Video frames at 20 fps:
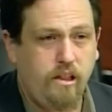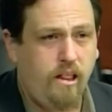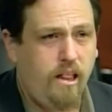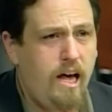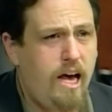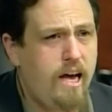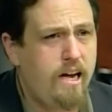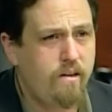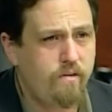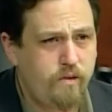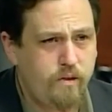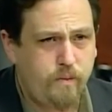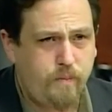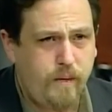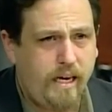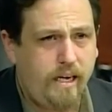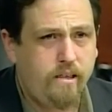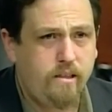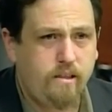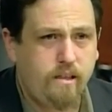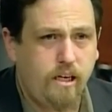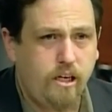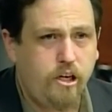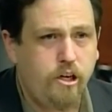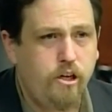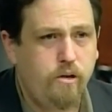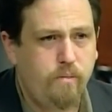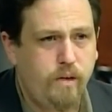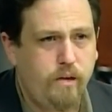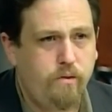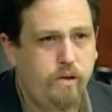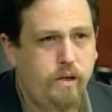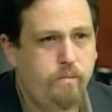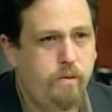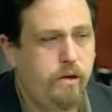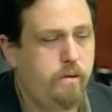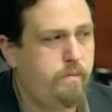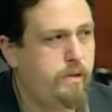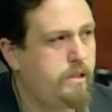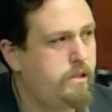There's a lot of space that could be
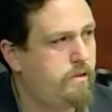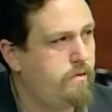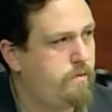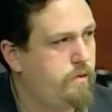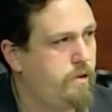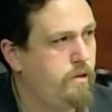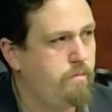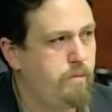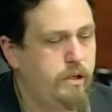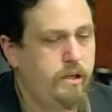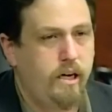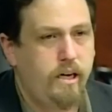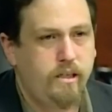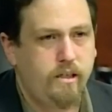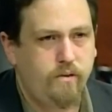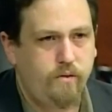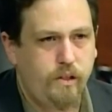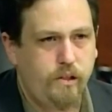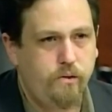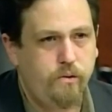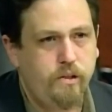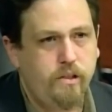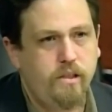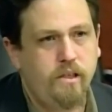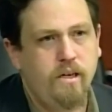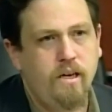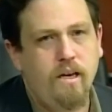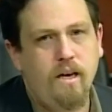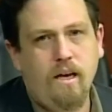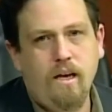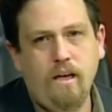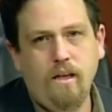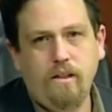repurposed for productive use.